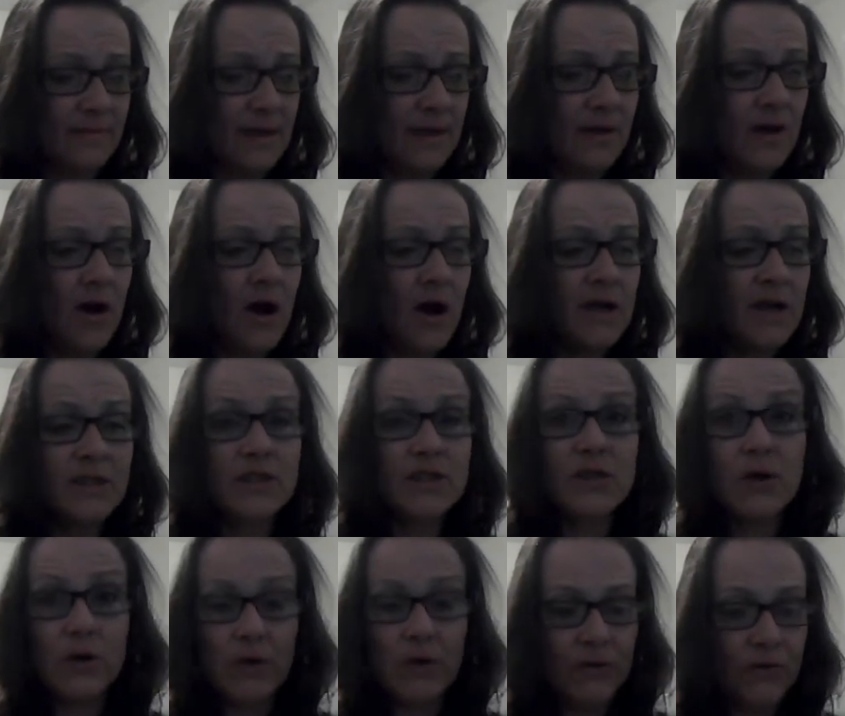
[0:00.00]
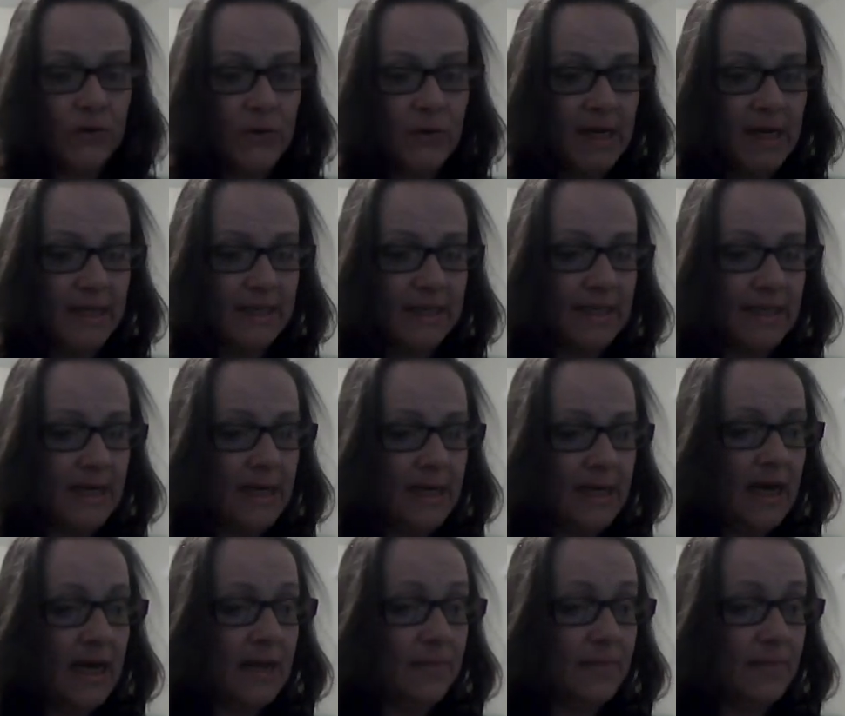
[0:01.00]
causes earthquakes,
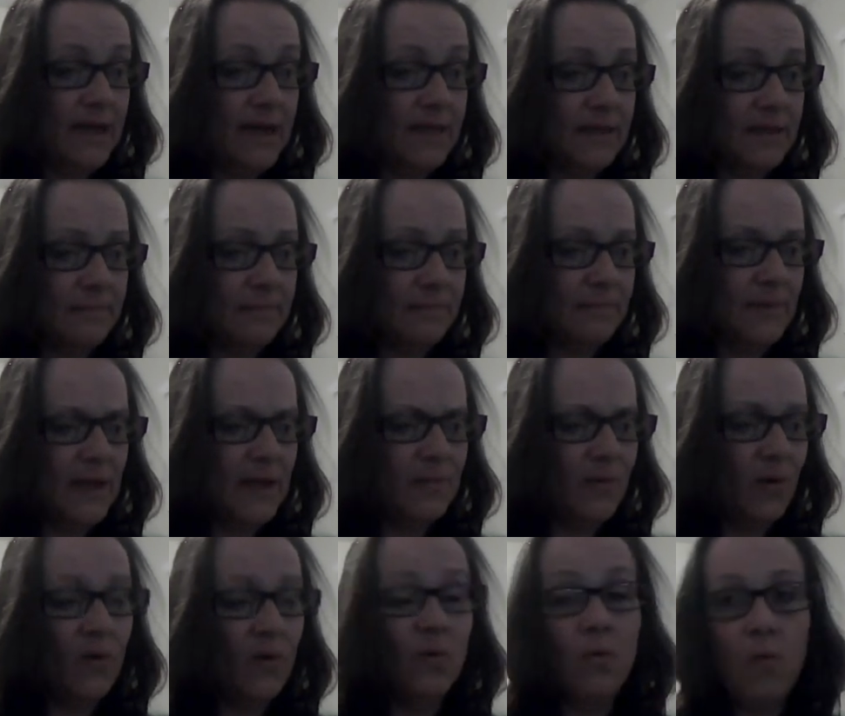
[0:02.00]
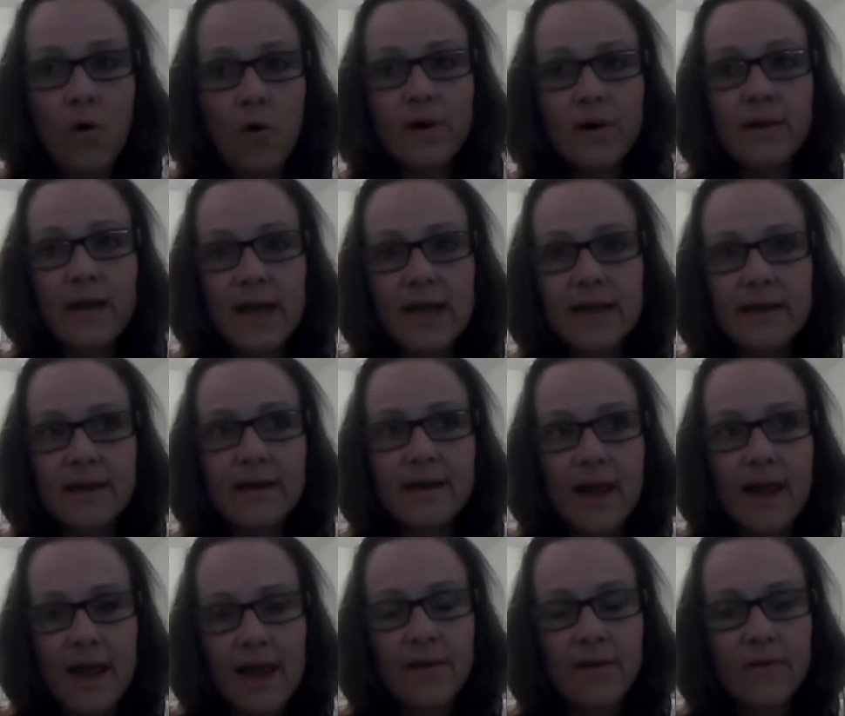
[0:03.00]
and makes people warlike and
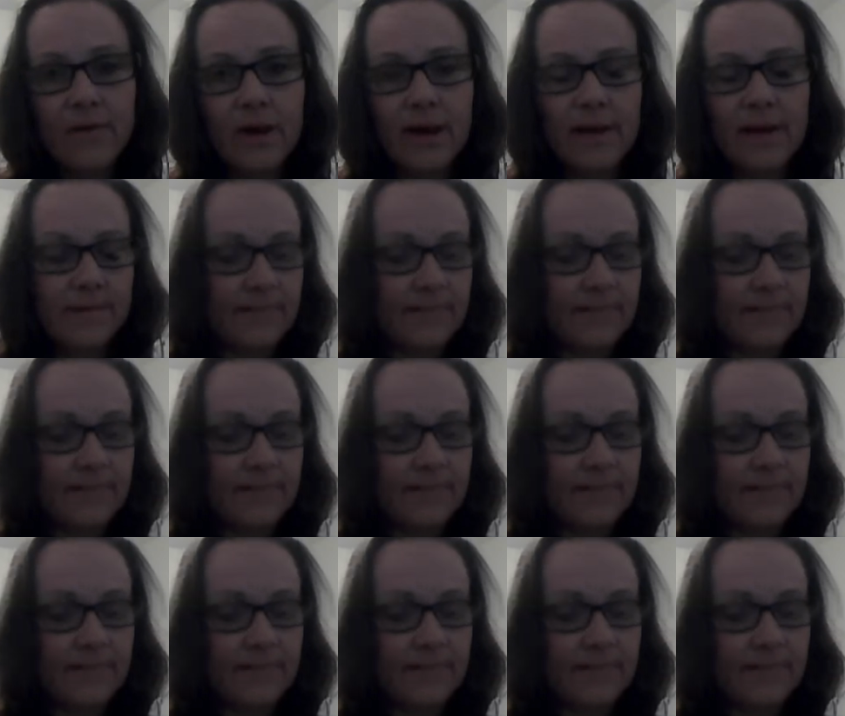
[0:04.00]
angry.